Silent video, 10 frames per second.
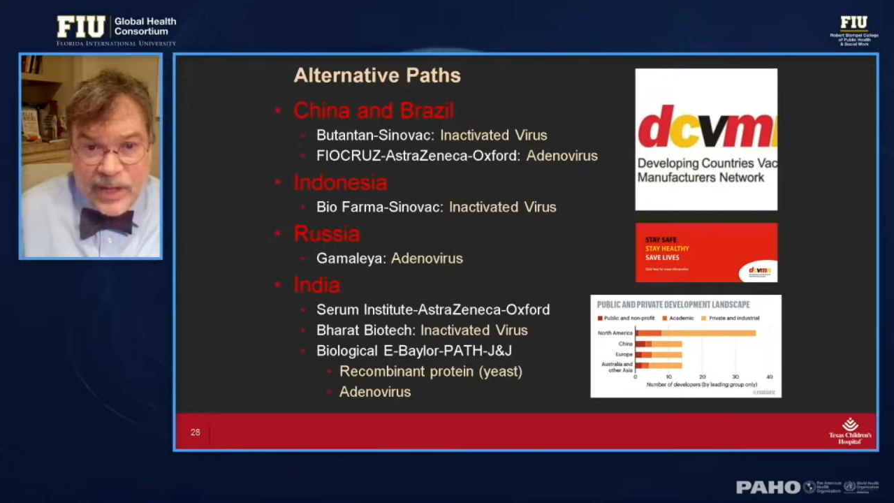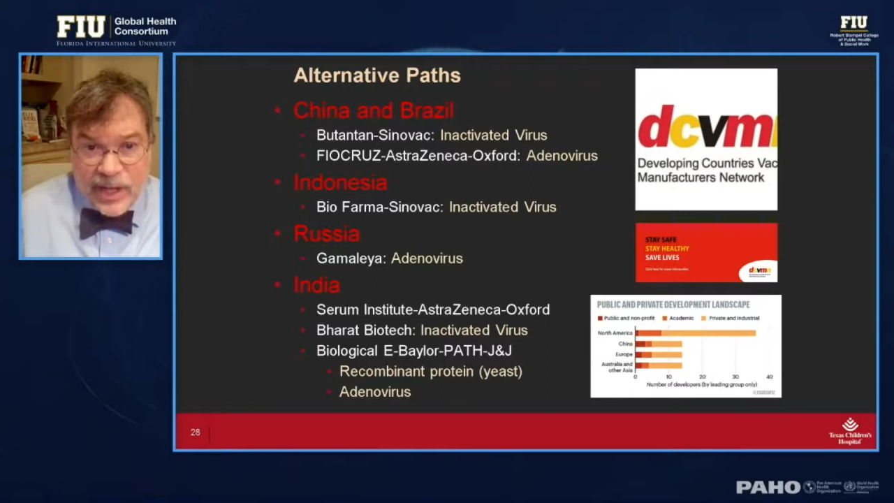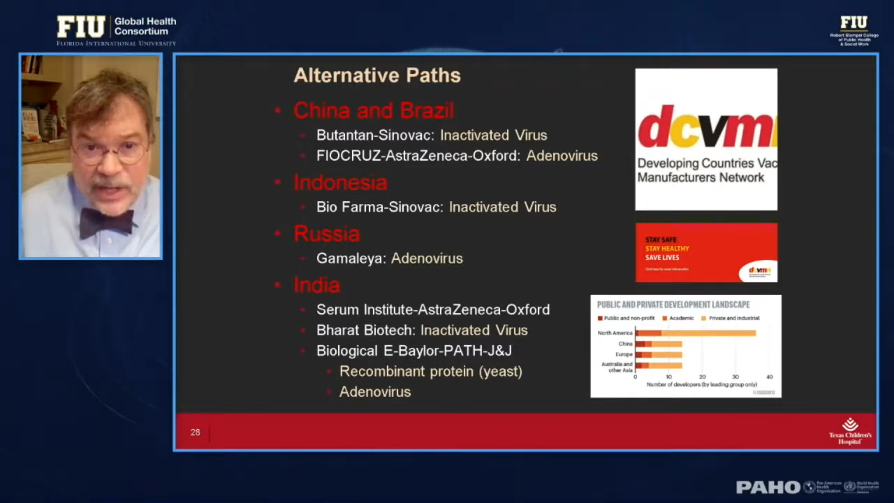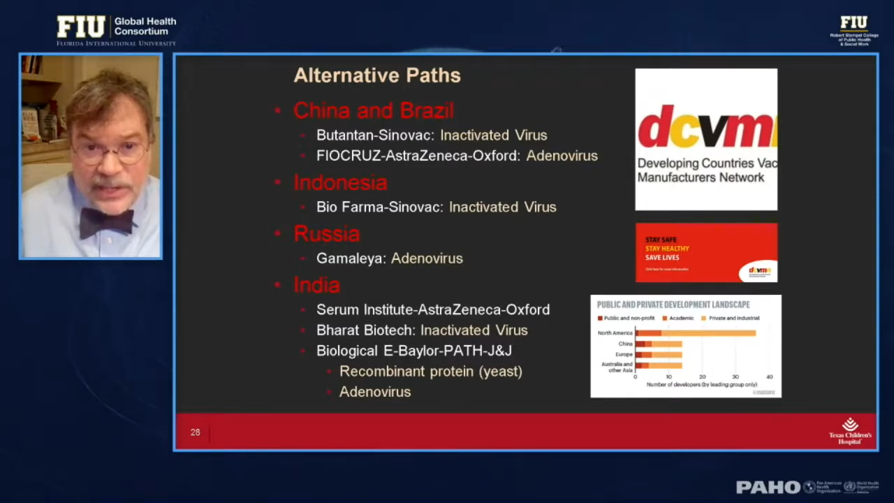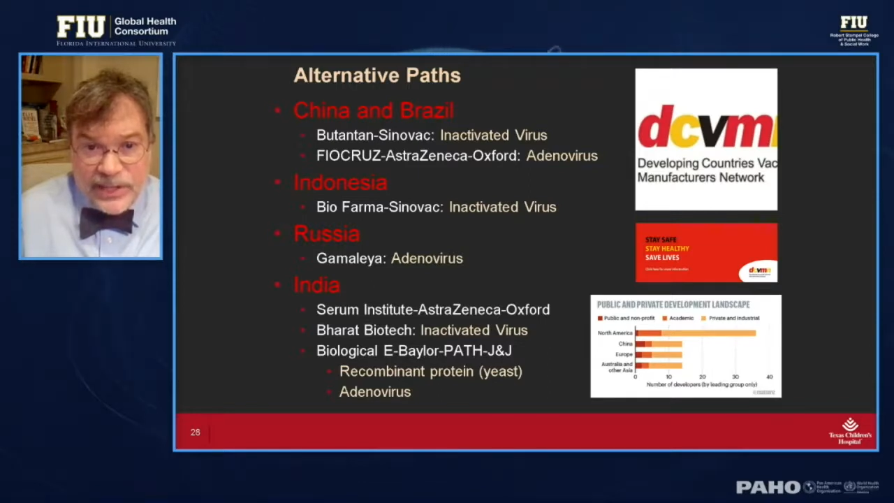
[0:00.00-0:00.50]

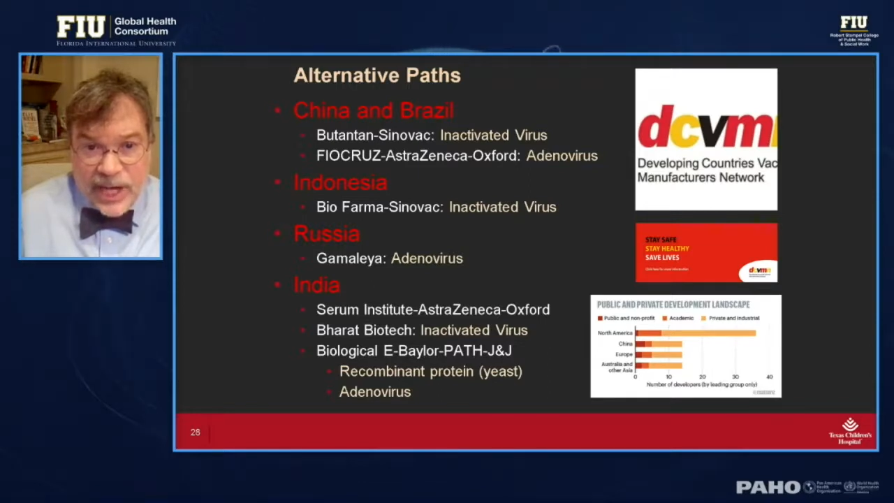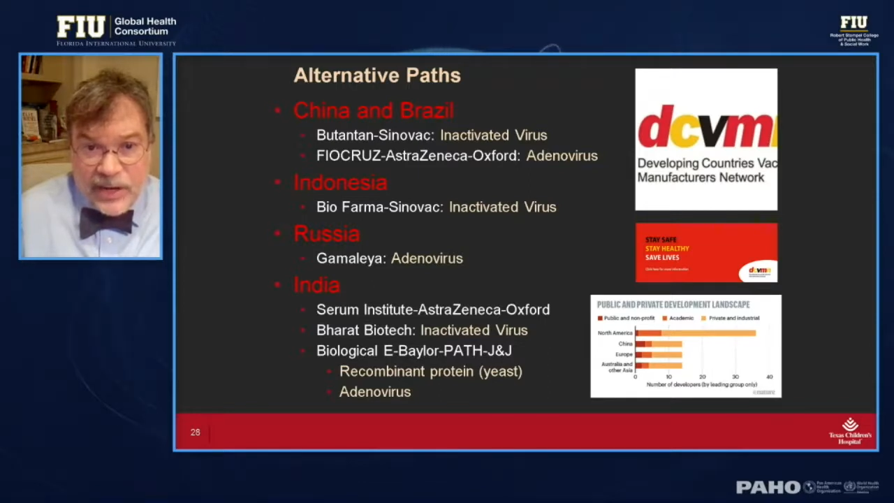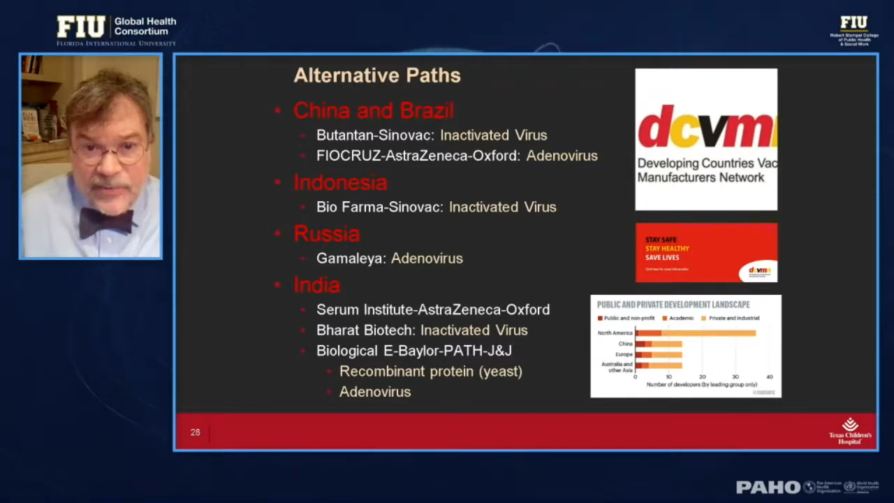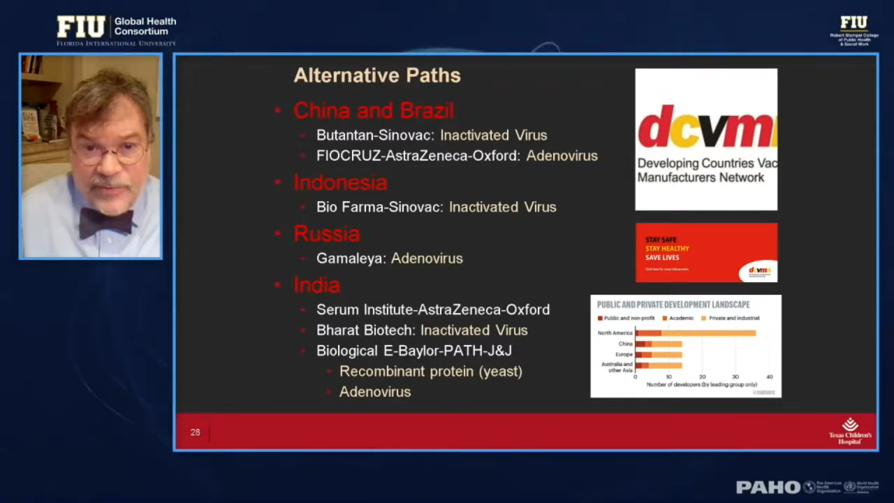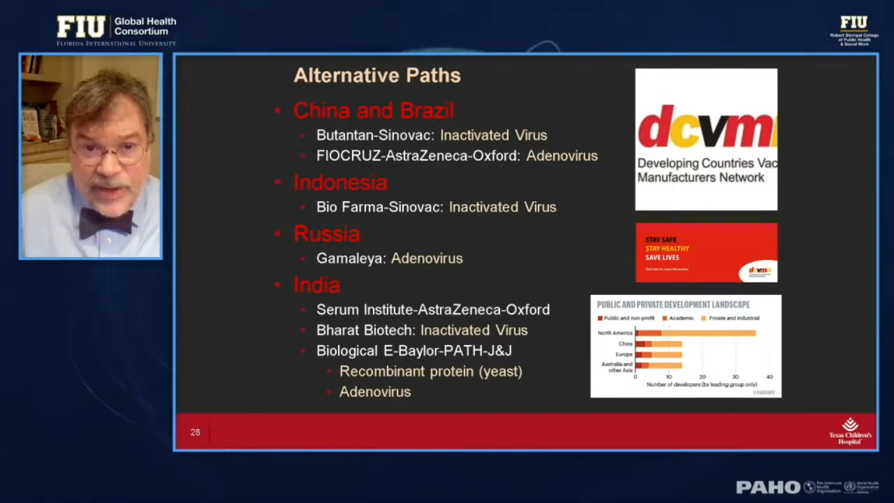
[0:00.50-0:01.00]

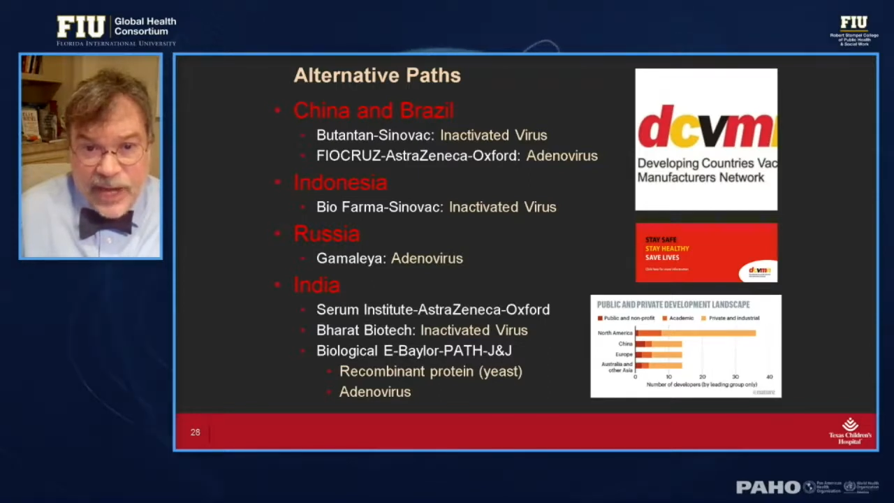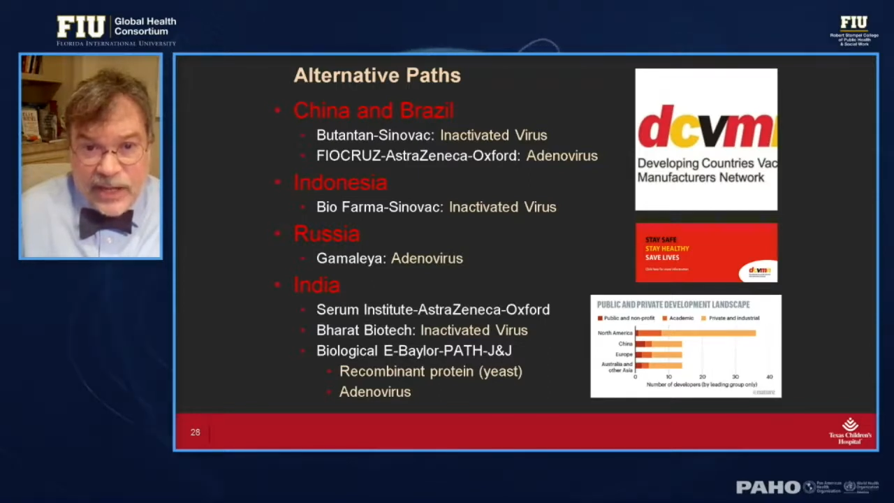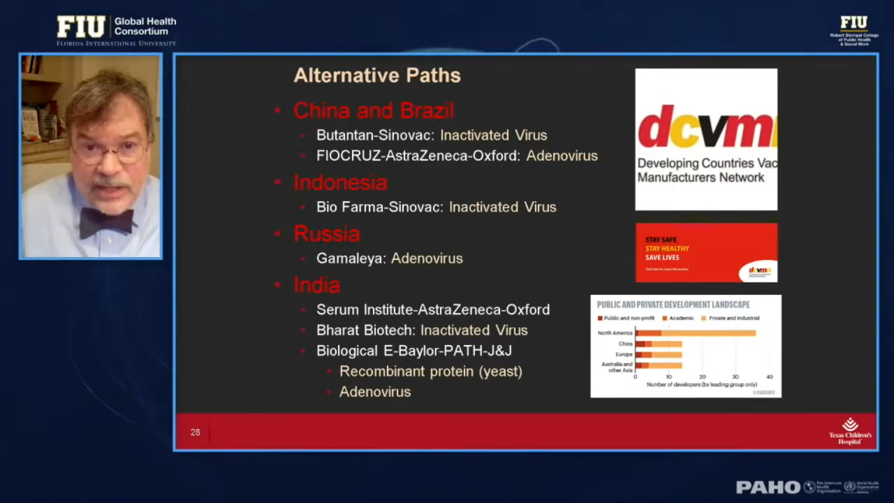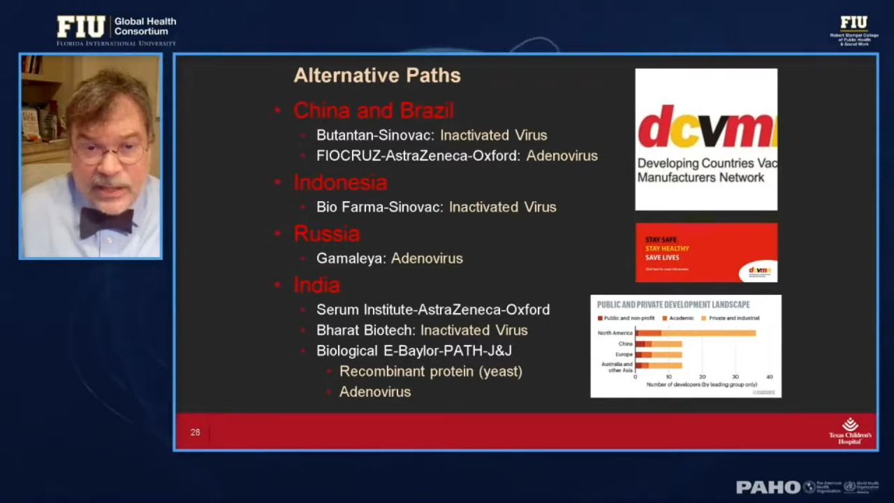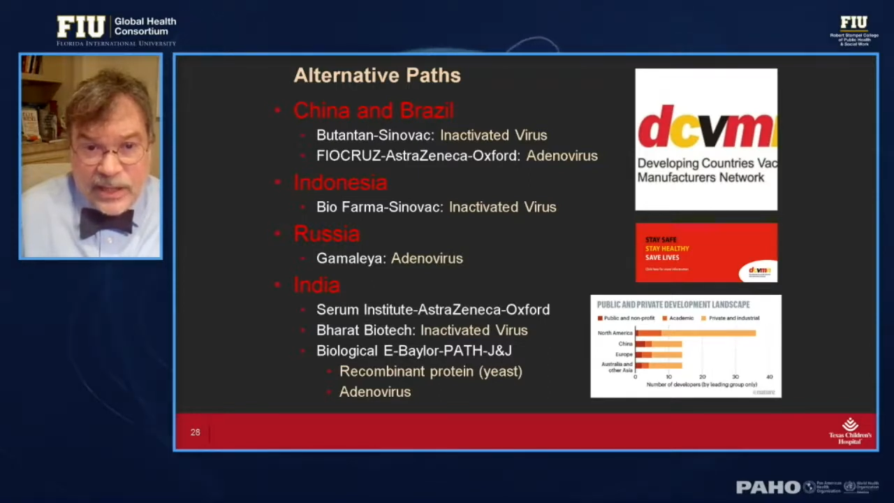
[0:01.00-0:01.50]
Sinovac